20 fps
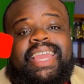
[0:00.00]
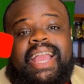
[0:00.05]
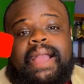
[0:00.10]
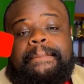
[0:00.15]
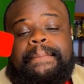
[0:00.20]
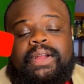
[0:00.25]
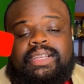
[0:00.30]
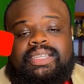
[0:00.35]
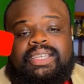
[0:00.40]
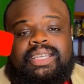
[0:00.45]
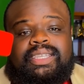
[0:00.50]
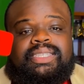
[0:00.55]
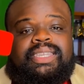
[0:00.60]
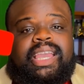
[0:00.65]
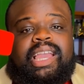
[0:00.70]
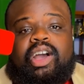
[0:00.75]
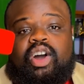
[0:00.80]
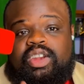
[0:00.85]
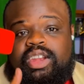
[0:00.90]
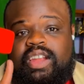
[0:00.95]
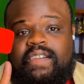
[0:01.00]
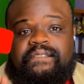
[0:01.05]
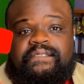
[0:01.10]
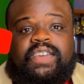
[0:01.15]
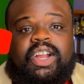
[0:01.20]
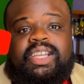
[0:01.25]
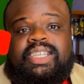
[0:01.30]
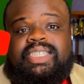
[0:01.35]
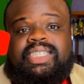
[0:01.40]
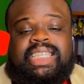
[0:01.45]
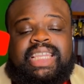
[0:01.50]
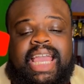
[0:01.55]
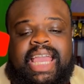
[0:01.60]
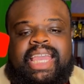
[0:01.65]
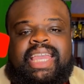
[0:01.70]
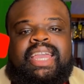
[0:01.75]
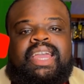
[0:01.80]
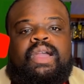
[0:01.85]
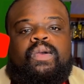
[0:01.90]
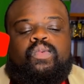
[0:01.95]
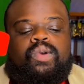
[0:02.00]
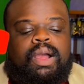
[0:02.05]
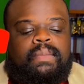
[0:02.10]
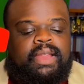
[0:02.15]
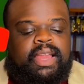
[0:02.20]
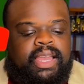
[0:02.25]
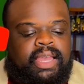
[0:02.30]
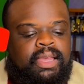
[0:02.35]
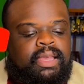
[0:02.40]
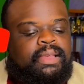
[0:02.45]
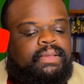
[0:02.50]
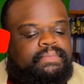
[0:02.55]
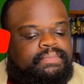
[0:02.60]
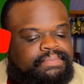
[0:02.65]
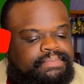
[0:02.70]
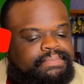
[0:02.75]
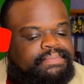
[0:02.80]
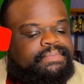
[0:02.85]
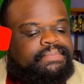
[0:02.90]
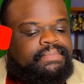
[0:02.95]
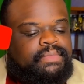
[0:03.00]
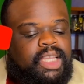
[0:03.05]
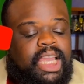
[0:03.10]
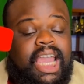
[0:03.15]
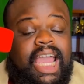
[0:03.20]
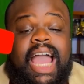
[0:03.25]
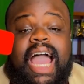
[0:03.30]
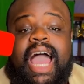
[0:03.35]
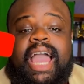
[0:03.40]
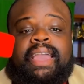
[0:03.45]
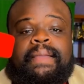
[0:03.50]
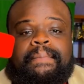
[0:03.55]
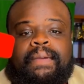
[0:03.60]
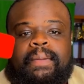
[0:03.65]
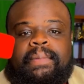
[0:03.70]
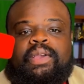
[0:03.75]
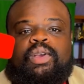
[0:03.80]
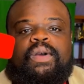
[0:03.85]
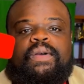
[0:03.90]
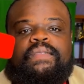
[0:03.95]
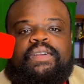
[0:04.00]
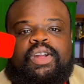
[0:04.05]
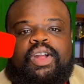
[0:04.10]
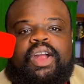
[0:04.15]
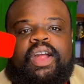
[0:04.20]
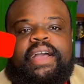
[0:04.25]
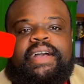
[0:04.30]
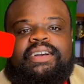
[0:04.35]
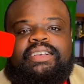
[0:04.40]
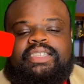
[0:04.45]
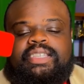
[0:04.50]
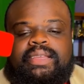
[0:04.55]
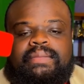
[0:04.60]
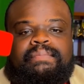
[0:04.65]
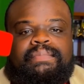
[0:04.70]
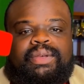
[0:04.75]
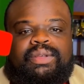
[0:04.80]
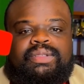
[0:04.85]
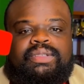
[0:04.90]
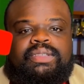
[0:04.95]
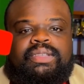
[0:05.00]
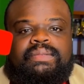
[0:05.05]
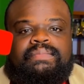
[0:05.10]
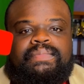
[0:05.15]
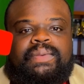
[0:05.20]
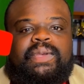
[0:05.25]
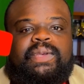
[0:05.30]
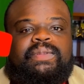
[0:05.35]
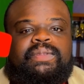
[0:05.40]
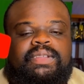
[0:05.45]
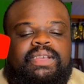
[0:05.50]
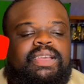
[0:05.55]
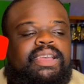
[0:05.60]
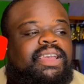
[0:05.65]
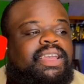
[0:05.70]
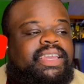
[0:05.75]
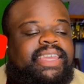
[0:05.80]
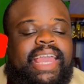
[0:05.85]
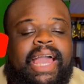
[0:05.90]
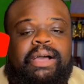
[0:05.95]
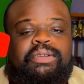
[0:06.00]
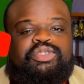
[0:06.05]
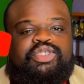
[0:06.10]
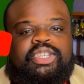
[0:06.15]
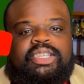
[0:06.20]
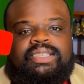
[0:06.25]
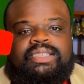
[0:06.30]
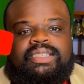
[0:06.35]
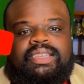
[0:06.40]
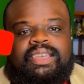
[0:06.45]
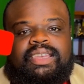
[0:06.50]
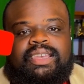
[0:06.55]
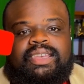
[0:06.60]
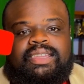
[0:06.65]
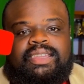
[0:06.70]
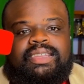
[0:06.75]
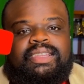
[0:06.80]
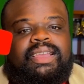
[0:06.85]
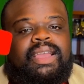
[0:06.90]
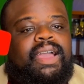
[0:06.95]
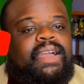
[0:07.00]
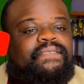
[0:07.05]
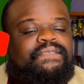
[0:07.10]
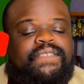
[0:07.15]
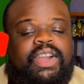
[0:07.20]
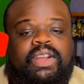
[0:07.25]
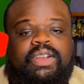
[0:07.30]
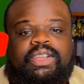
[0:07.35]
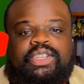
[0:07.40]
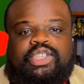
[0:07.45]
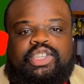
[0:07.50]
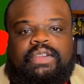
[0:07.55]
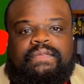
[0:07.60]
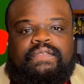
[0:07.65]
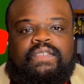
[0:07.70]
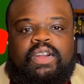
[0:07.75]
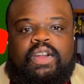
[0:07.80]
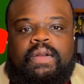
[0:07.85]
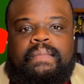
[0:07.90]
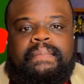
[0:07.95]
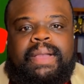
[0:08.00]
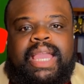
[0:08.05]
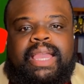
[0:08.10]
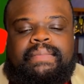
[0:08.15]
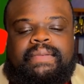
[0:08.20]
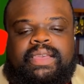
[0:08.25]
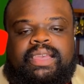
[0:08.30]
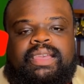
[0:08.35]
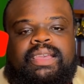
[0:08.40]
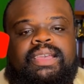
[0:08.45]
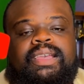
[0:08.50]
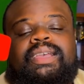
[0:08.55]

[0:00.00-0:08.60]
a person could say on the first date where I'm like, I could probably go over her house and build build couches and furniture for her baby.